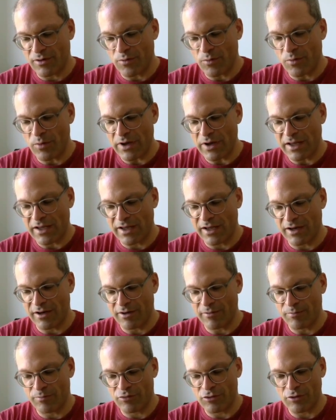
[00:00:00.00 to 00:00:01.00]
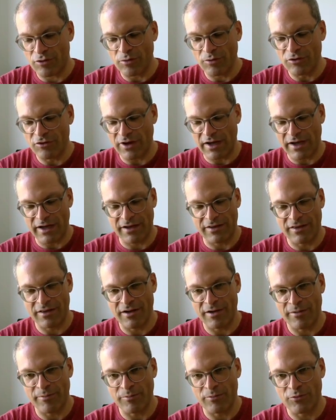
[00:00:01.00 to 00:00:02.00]
we can project
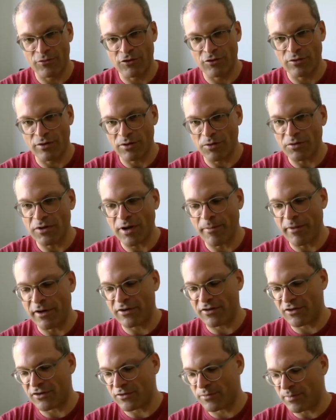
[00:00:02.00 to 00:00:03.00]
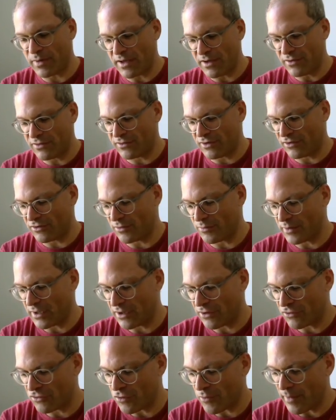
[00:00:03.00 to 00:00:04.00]
them to a low dimensional space such that we
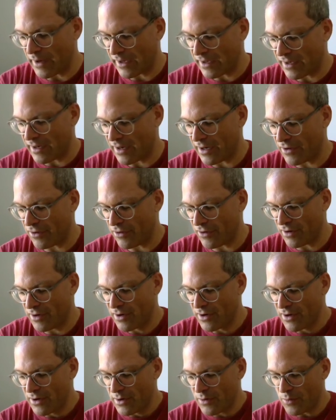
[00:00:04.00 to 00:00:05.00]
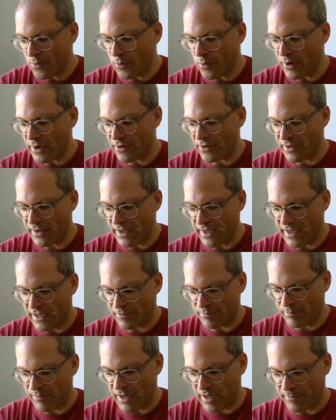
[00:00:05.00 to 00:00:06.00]
can show by color where they
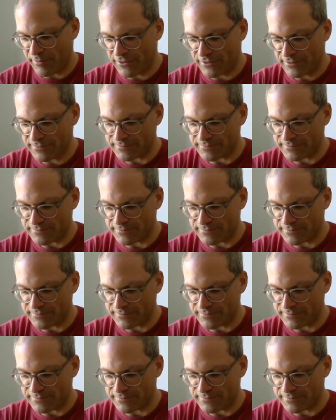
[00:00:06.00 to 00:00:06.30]
get mapped.